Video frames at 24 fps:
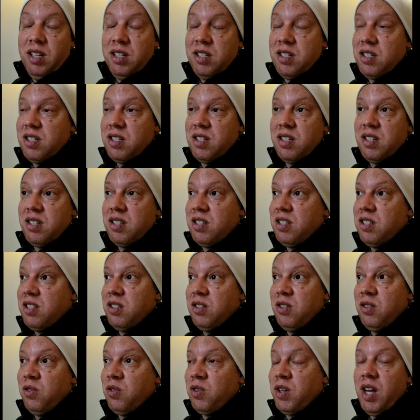
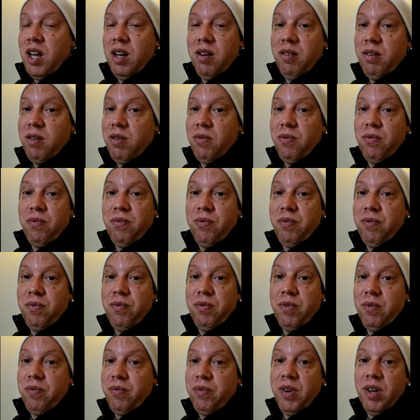It's you can't
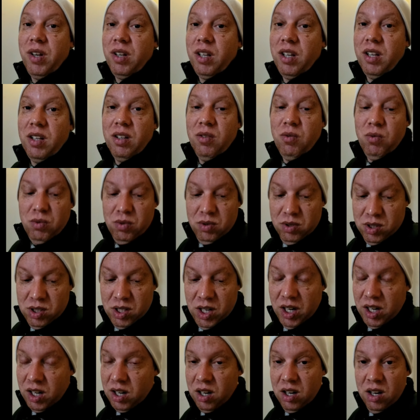feel it
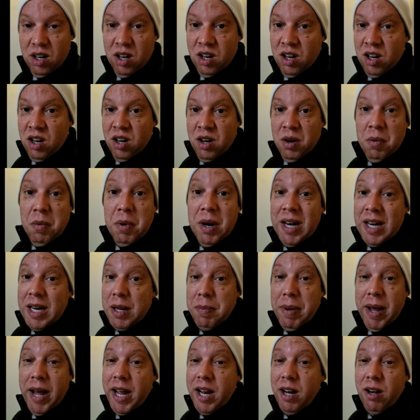like
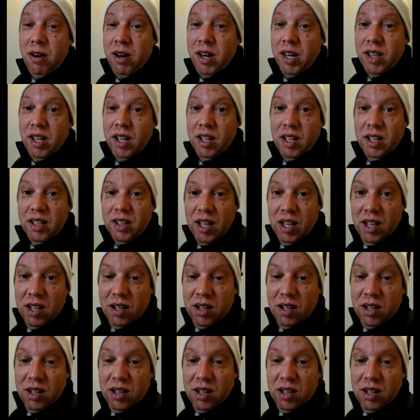any pain or anything like